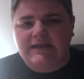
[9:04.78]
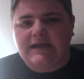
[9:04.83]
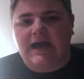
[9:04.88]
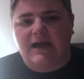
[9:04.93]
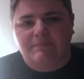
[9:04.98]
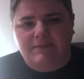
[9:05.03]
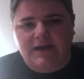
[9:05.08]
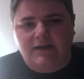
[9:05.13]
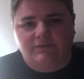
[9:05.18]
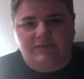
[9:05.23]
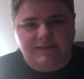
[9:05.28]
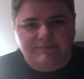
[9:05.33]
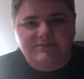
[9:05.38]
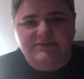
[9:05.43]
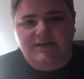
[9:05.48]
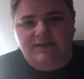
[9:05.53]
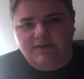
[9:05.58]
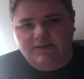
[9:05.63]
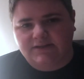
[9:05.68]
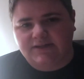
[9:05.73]
compound
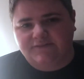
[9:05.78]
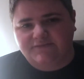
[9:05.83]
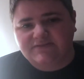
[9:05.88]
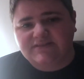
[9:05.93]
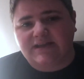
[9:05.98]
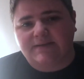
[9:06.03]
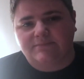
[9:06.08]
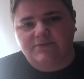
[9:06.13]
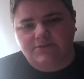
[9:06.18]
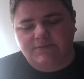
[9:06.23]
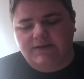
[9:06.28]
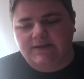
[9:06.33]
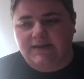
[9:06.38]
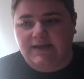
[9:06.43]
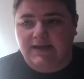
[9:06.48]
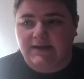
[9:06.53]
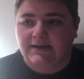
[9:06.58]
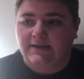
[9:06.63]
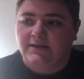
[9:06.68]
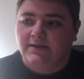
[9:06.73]
lifts, I'm doing
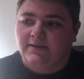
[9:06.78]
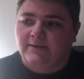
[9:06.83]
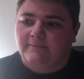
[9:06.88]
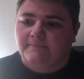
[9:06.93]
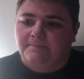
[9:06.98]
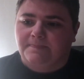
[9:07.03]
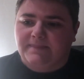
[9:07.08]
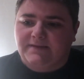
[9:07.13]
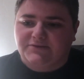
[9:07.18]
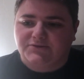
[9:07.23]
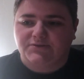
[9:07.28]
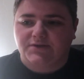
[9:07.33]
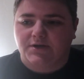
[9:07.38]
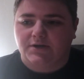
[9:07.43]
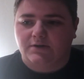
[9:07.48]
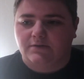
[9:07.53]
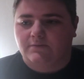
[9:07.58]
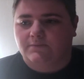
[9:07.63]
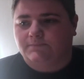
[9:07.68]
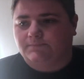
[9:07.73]
that.
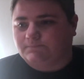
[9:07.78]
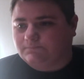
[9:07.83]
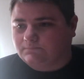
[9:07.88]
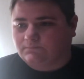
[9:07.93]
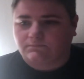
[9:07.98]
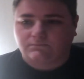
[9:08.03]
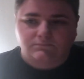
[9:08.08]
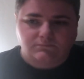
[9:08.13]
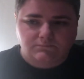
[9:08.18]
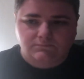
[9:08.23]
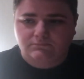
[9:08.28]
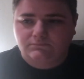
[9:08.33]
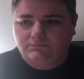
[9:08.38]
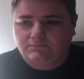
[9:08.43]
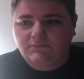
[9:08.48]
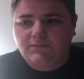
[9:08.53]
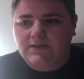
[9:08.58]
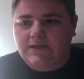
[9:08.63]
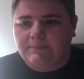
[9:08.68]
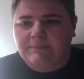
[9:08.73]
So,
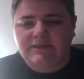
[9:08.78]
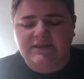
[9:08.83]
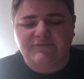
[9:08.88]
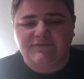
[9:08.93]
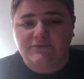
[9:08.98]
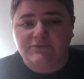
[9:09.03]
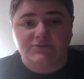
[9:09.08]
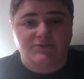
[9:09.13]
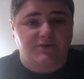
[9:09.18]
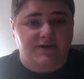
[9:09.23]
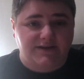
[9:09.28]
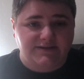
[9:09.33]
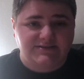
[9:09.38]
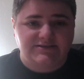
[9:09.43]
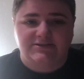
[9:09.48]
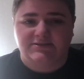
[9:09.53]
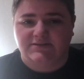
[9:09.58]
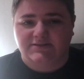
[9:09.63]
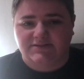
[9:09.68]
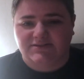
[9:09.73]
I mean, that feels great
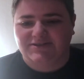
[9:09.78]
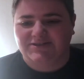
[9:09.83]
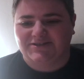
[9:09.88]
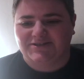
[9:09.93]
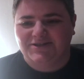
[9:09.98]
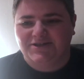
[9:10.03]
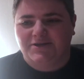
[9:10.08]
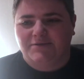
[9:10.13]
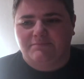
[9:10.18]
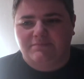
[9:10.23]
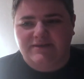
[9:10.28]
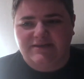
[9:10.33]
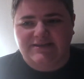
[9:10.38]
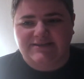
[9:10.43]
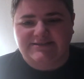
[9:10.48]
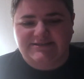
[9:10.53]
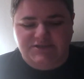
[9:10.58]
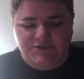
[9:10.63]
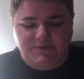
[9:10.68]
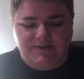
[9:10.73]
to be
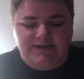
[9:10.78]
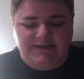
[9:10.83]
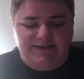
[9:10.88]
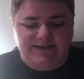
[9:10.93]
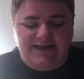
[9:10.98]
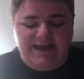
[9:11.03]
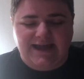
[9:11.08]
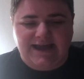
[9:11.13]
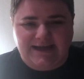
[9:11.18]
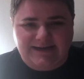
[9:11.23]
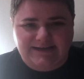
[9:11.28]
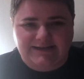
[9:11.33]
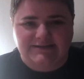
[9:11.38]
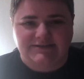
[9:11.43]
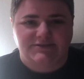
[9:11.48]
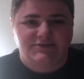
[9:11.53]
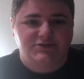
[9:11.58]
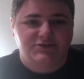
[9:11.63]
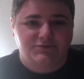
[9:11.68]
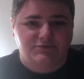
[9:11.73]
continually adding
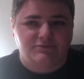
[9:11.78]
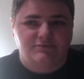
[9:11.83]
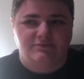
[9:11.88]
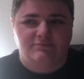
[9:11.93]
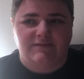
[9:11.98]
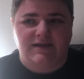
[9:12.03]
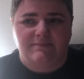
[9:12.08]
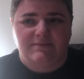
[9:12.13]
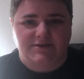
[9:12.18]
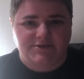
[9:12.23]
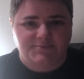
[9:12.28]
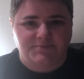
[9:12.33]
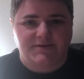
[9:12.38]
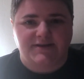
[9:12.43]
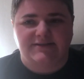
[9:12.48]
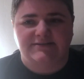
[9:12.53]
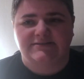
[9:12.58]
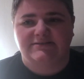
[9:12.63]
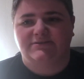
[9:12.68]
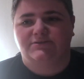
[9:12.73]
to my bench
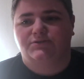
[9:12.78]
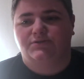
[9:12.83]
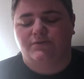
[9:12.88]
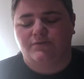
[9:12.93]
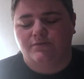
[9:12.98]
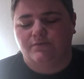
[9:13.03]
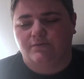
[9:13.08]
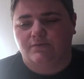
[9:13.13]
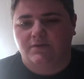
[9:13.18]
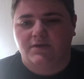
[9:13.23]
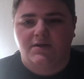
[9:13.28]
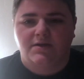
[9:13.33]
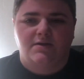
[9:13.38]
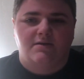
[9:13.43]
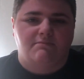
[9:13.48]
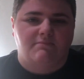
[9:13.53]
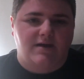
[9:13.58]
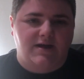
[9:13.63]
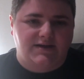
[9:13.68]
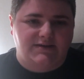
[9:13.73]
press, to
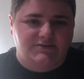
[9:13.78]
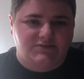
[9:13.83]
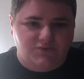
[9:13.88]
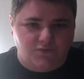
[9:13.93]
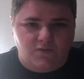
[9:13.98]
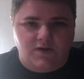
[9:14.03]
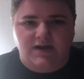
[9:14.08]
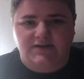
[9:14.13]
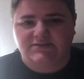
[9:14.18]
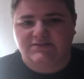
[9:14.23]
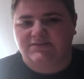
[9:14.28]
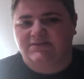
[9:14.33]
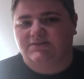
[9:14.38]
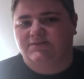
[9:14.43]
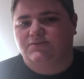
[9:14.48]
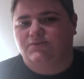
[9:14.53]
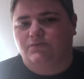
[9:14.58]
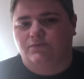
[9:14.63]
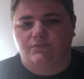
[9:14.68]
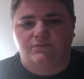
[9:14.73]
my squats,
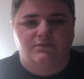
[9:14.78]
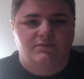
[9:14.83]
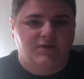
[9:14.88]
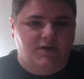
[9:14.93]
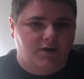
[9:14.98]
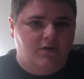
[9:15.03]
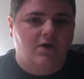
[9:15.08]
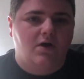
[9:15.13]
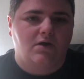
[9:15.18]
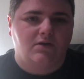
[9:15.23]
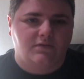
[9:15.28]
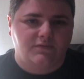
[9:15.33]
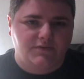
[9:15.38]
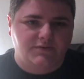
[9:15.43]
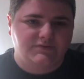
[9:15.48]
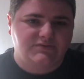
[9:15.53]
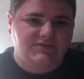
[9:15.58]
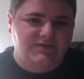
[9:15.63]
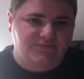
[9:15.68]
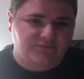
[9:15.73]
to, you know, all of
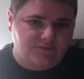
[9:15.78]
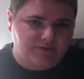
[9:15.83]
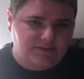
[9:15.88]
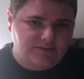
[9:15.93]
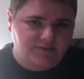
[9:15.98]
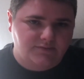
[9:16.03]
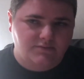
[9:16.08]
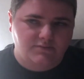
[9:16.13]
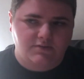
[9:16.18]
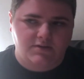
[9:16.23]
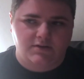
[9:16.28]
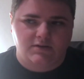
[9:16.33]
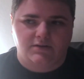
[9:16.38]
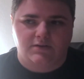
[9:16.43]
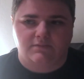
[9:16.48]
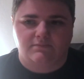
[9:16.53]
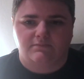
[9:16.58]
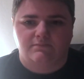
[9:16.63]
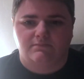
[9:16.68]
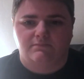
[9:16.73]
those different
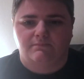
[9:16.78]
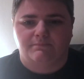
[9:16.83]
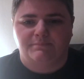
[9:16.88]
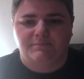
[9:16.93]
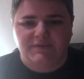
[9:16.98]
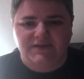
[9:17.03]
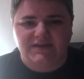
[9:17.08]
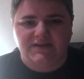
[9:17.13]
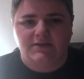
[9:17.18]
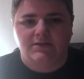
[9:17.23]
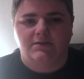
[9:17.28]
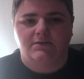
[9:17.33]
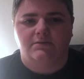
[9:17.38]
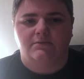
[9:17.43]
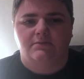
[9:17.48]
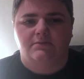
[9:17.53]
big